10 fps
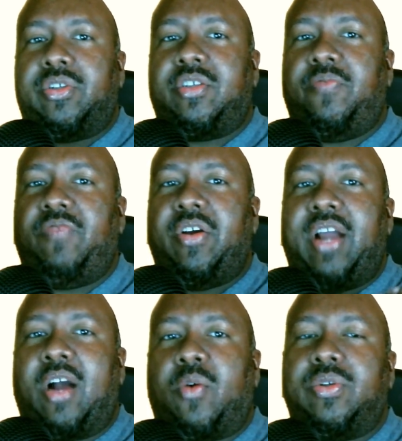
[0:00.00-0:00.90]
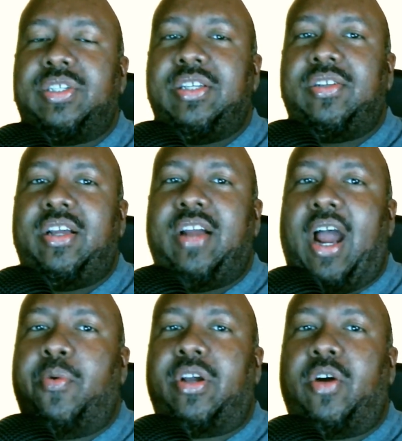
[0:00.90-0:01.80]
There are some very awkward scenes on there.
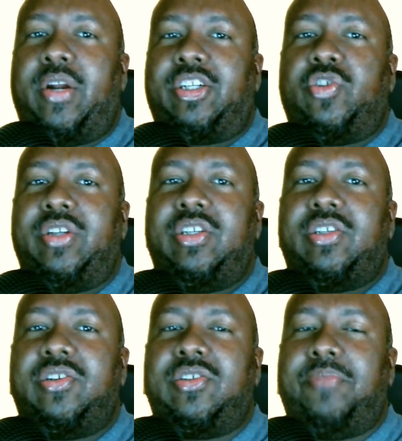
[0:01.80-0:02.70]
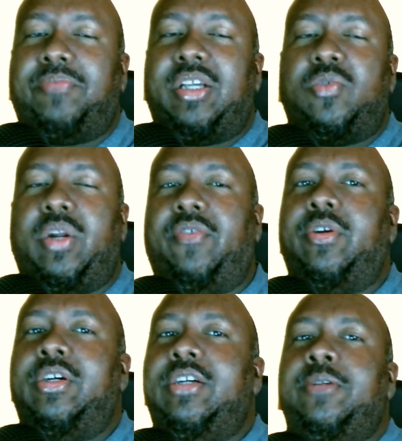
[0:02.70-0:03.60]
How we go and actually transition to some things or
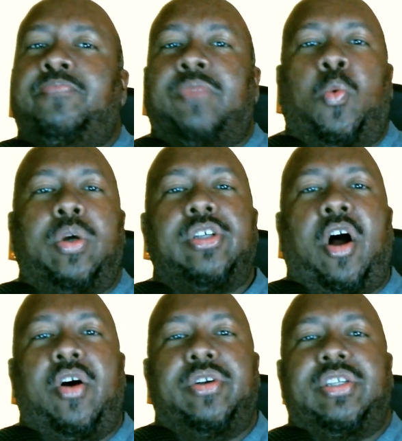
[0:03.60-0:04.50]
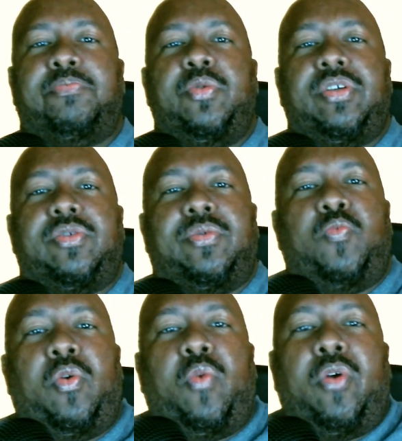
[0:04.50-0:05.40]
whatever wasn't always the smoothest,
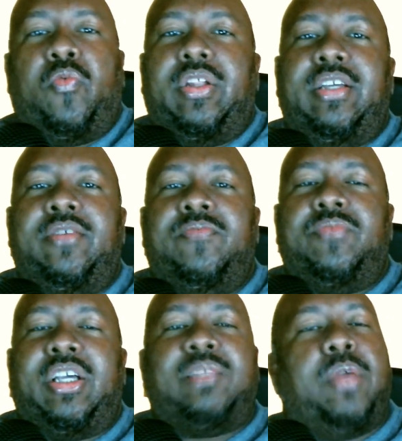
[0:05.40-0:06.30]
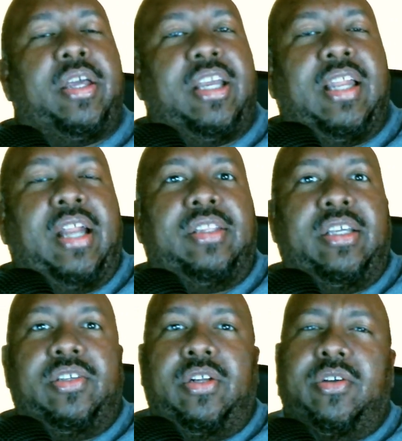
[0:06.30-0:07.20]
or we weren't really explaining a lot of
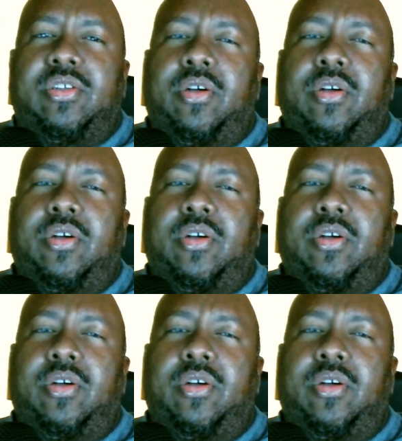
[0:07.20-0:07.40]
things on there.